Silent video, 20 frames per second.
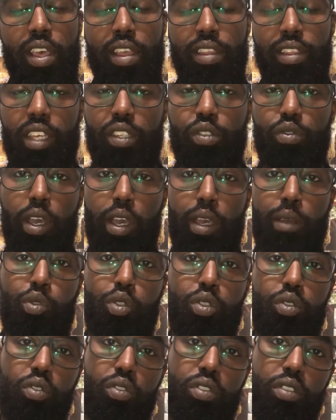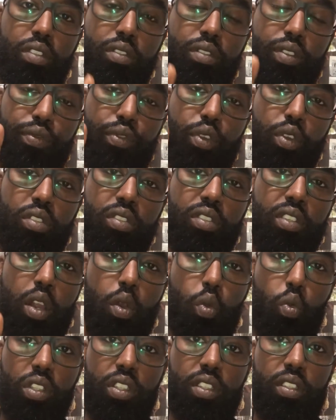That's why I'm choosing to focus
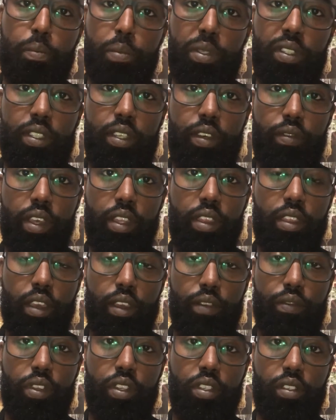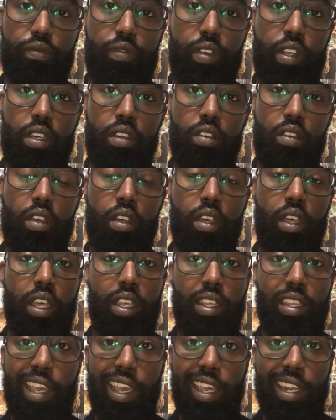on one specific thing for this video:
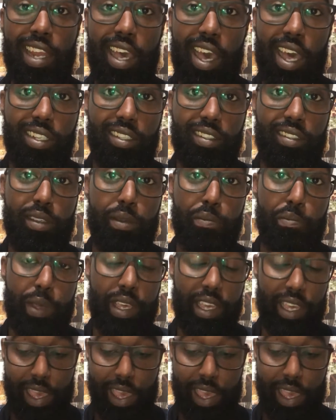technology being